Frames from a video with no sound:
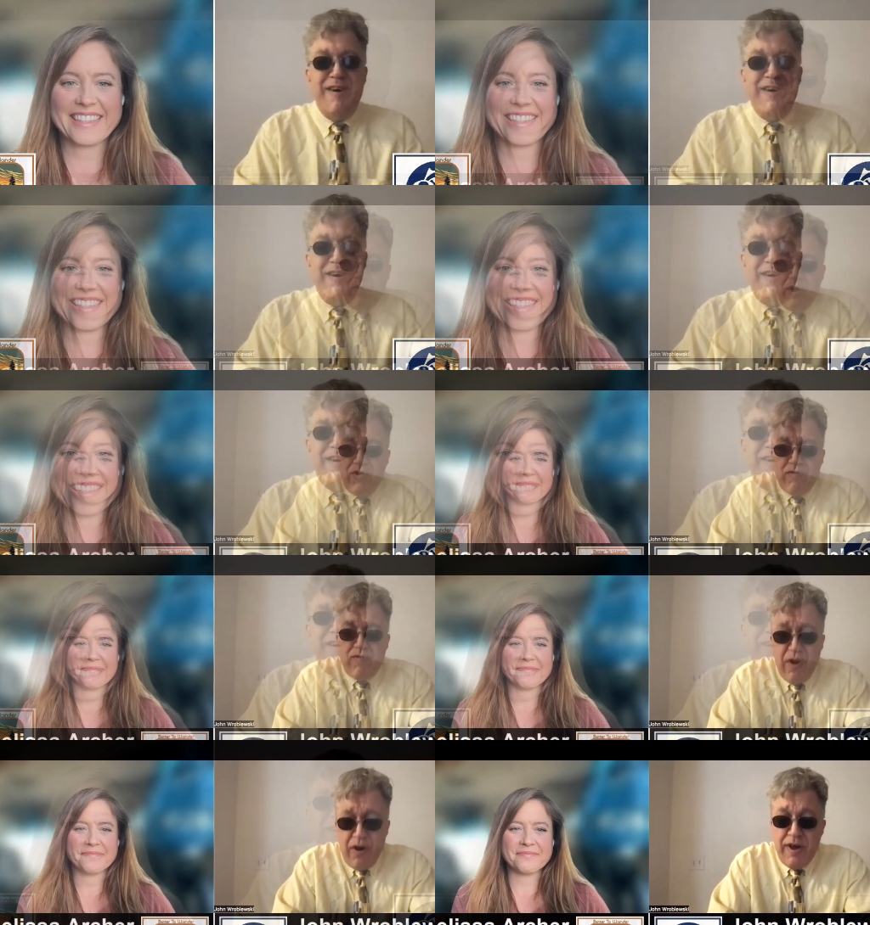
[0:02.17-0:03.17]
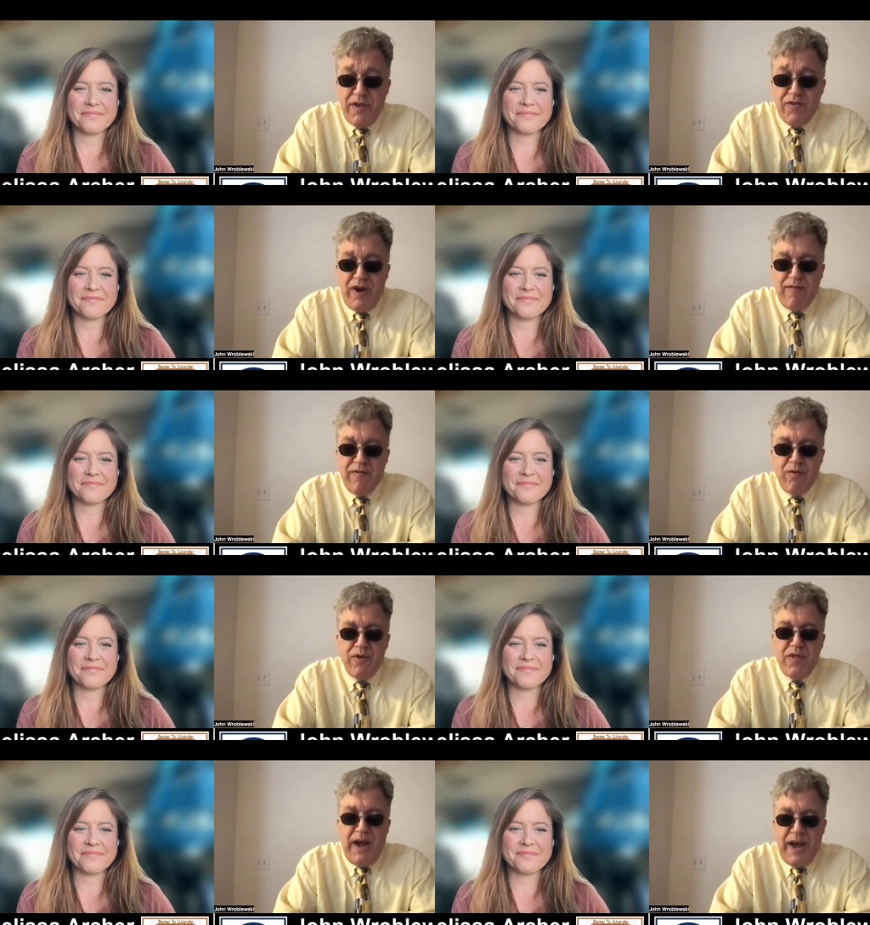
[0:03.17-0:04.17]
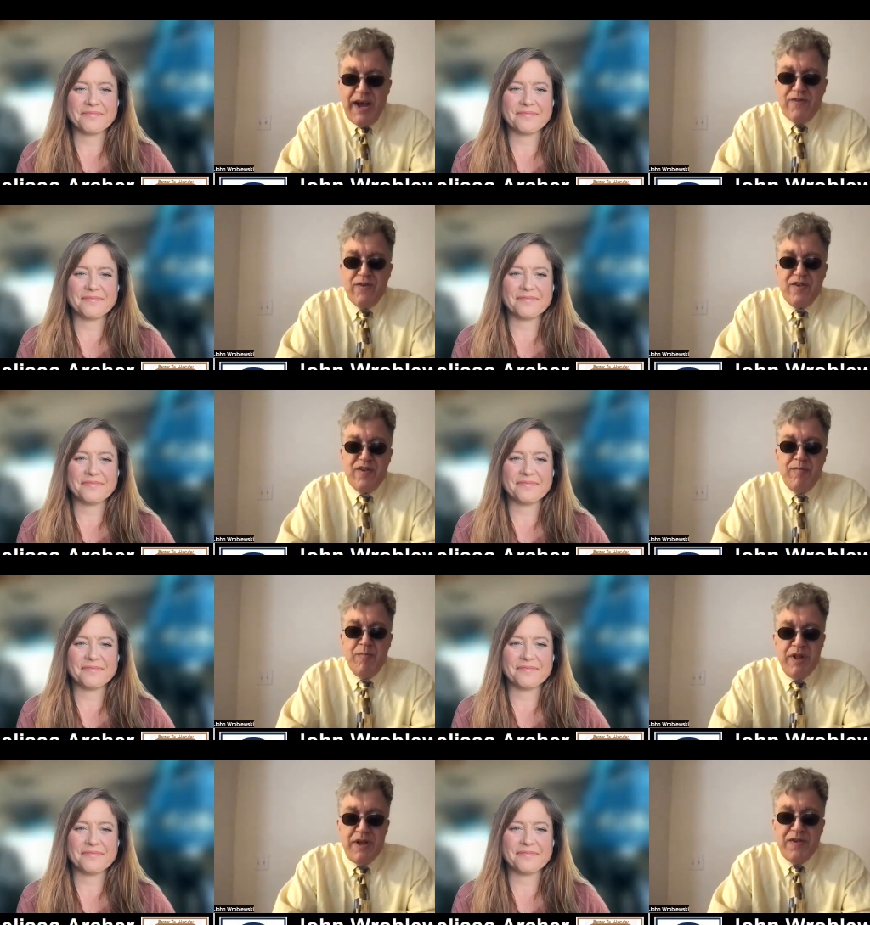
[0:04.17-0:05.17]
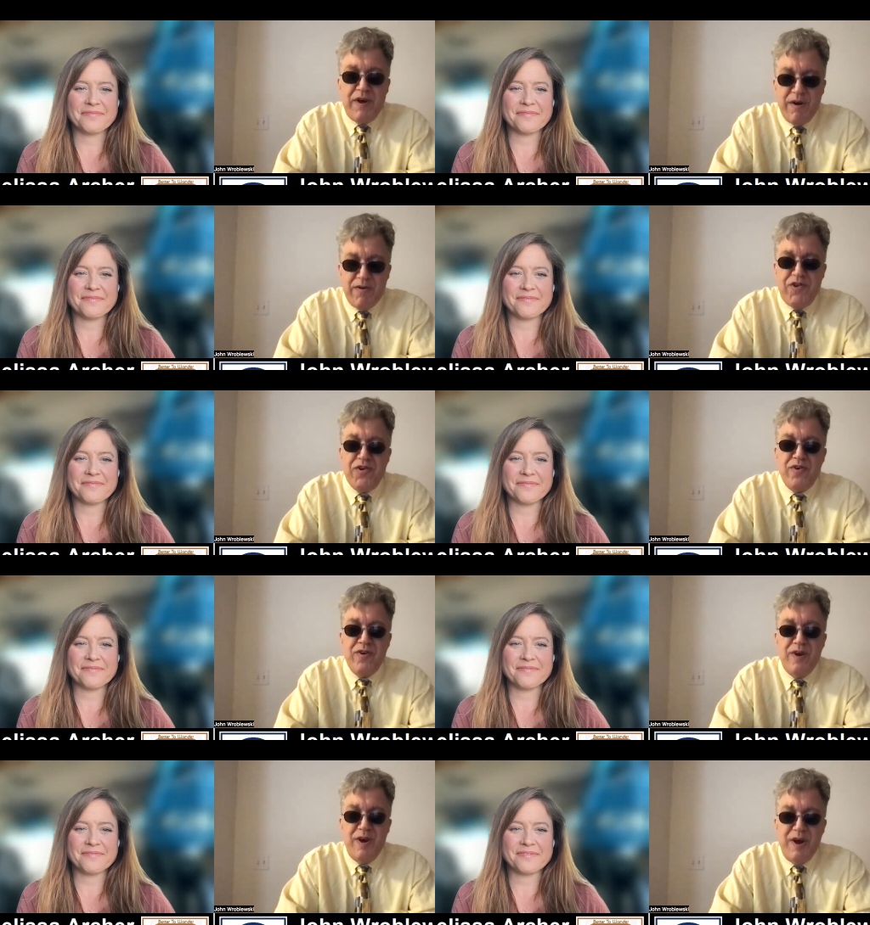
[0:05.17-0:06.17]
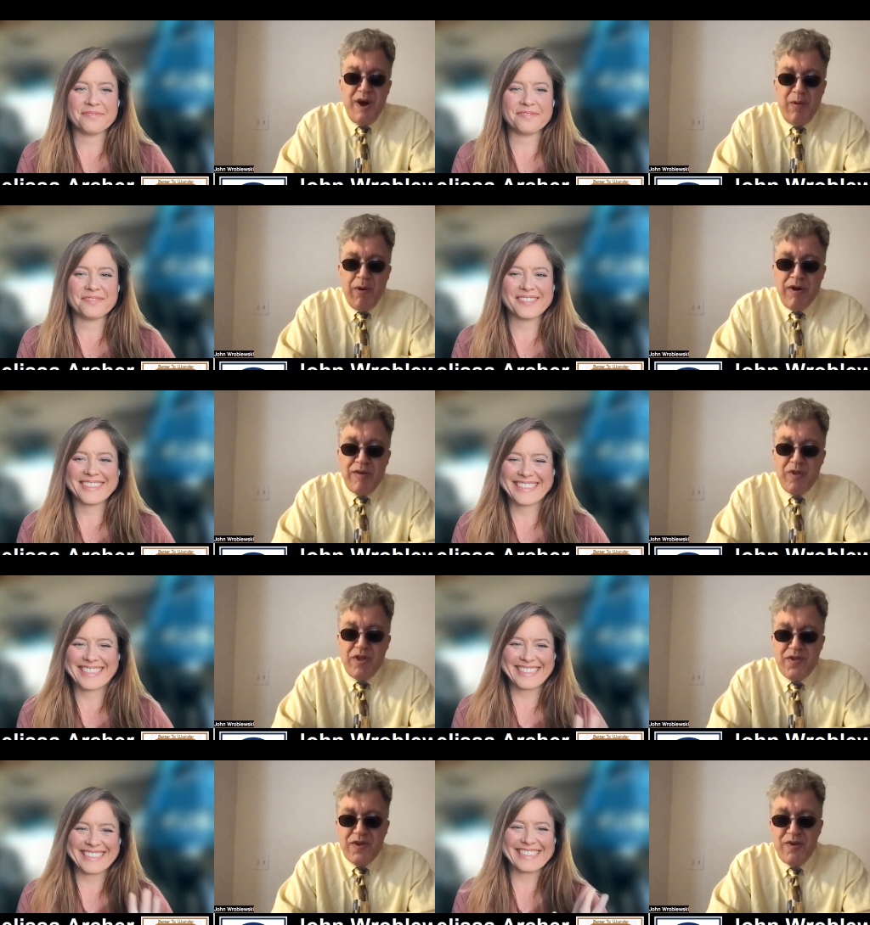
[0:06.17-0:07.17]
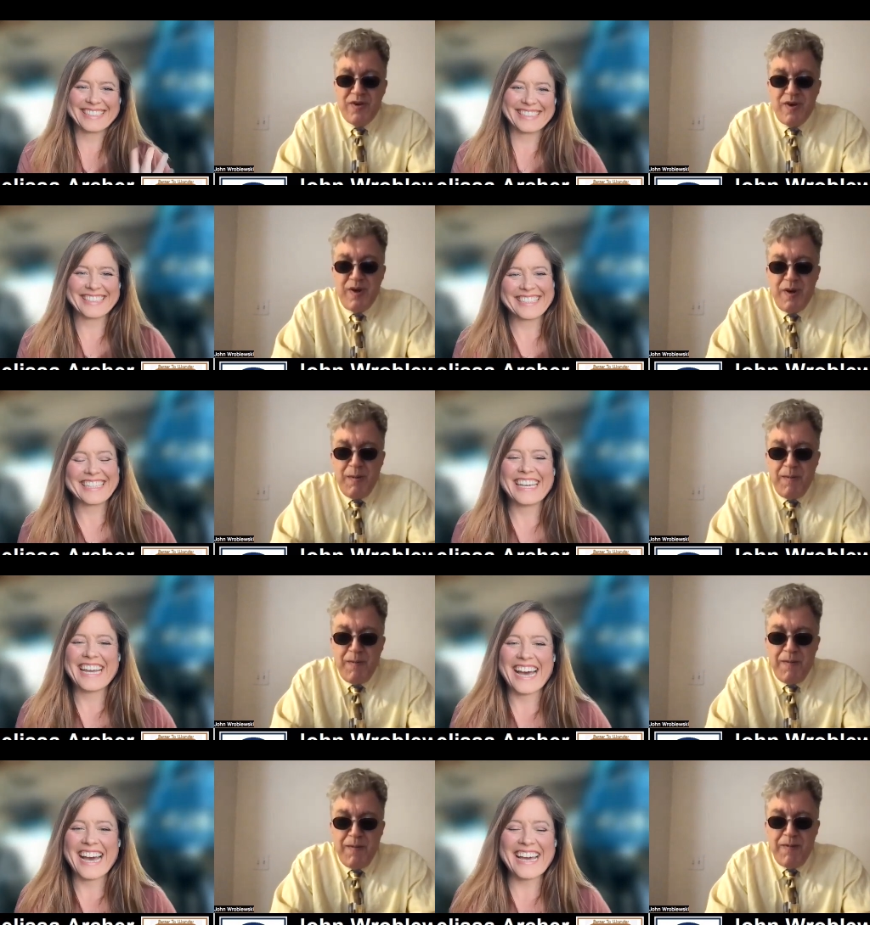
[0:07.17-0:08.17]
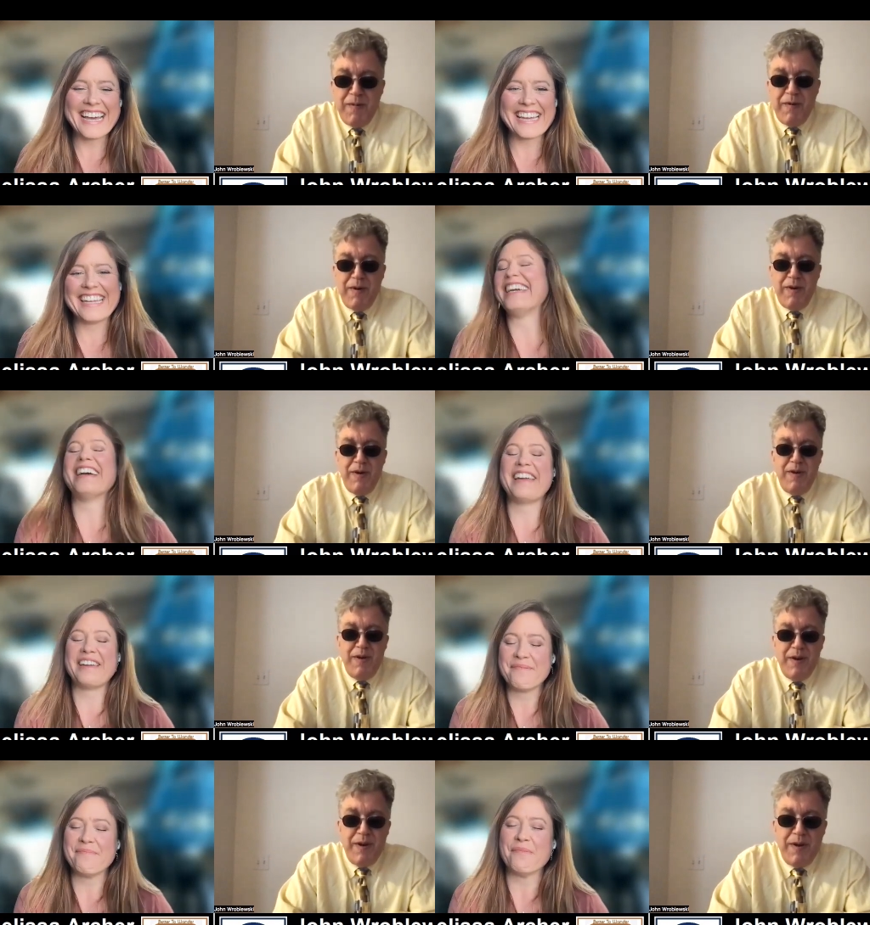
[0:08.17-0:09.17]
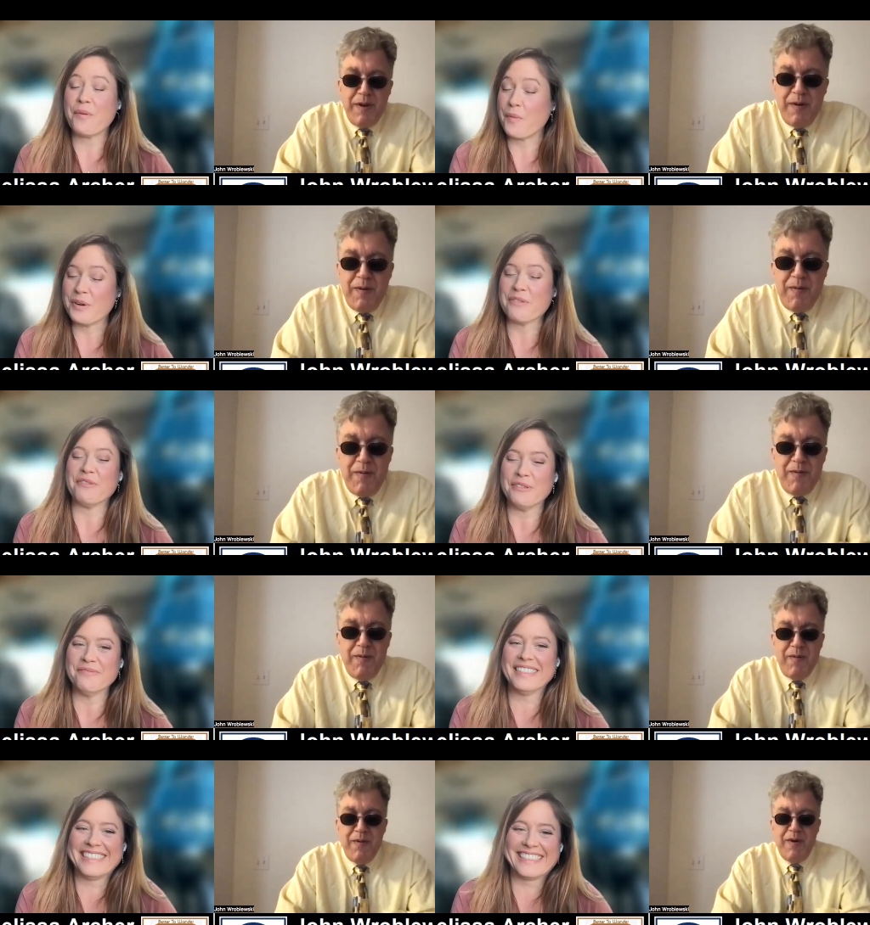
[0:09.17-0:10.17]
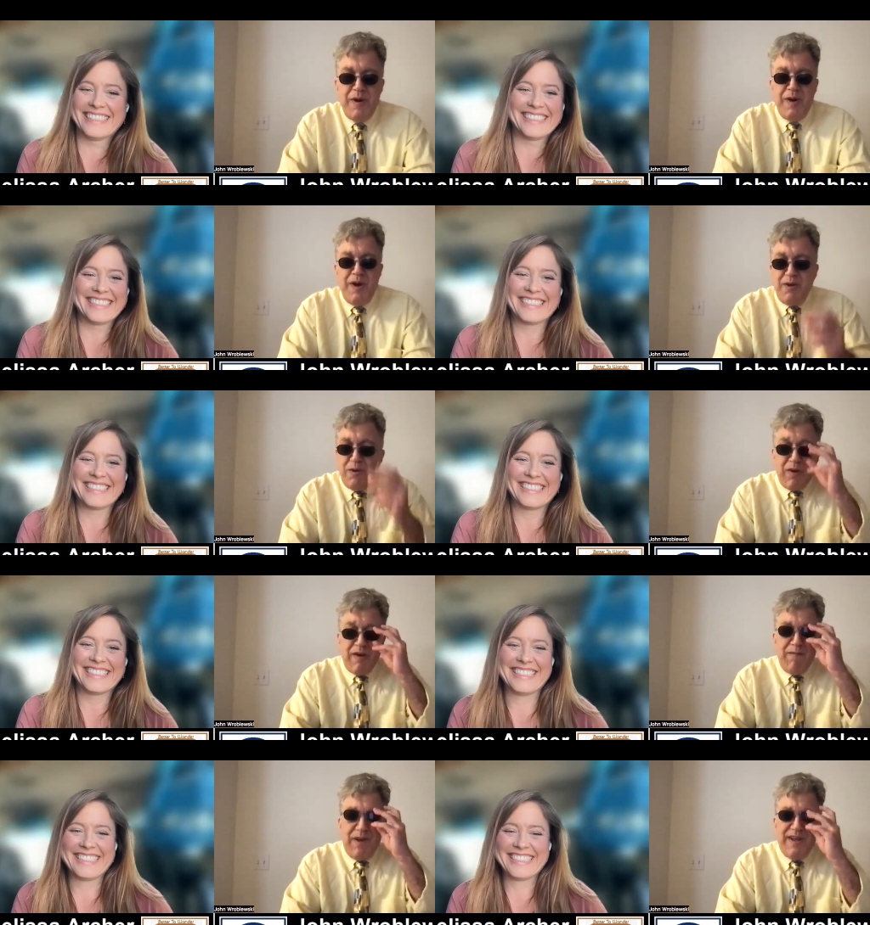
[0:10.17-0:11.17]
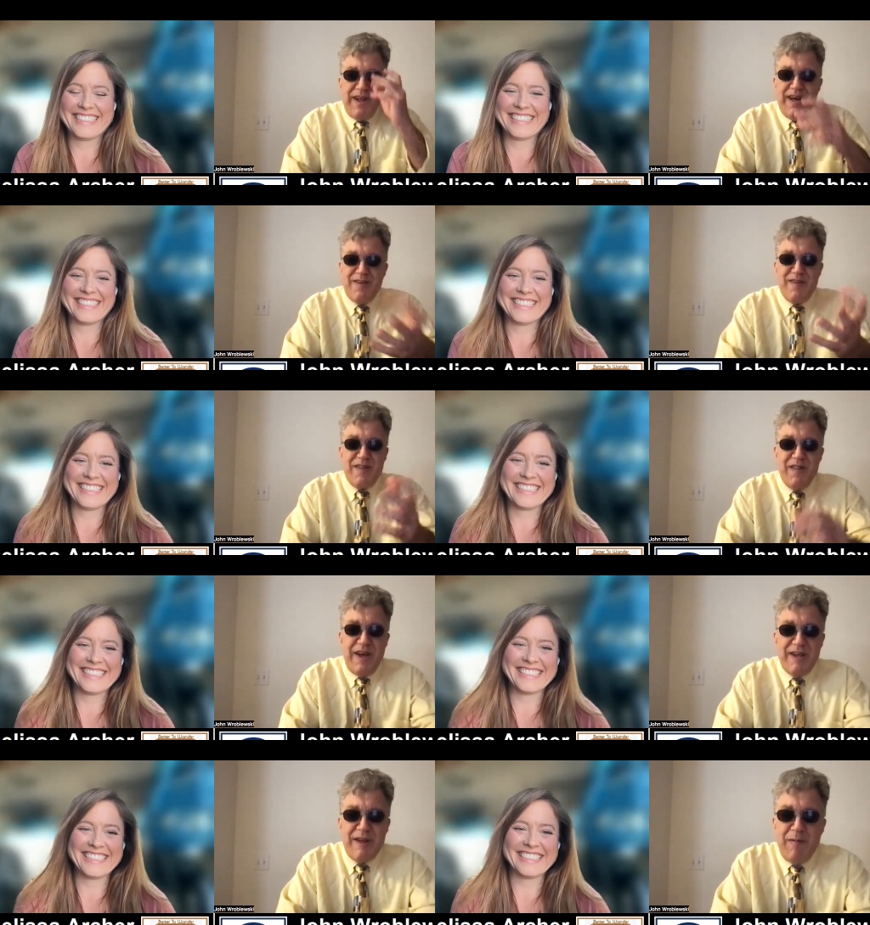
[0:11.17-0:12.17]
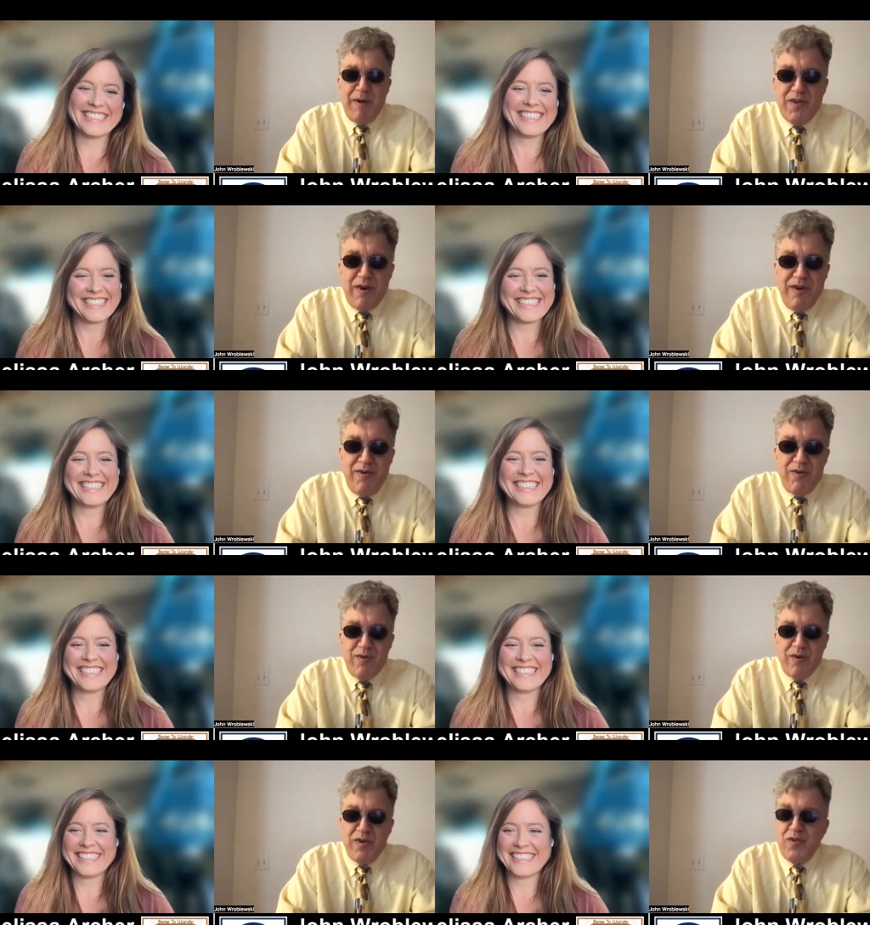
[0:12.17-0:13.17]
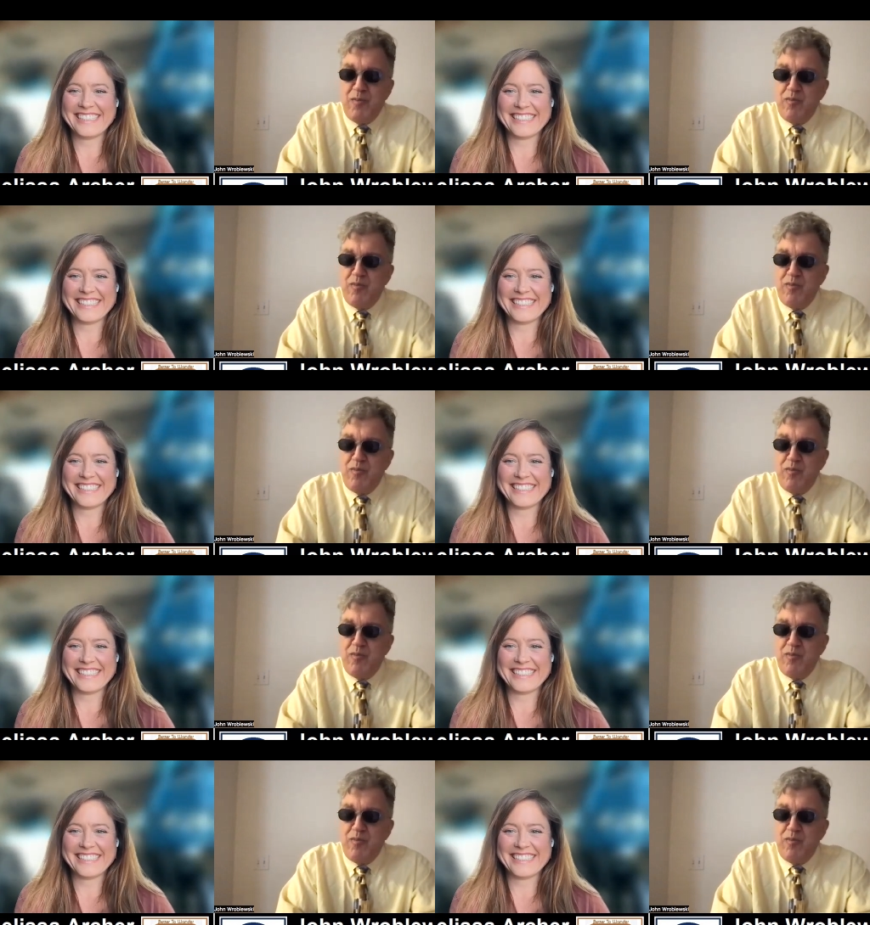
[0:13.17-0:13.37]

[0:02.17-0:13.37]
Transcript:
Speaker 1: I have the pleasure of talking travel with actress Melissa Archer. How are you, Melissa?
Speaker 2: Hi, I am wonderful.
Speaker 1: You're looking fantastic. The last time I saw you was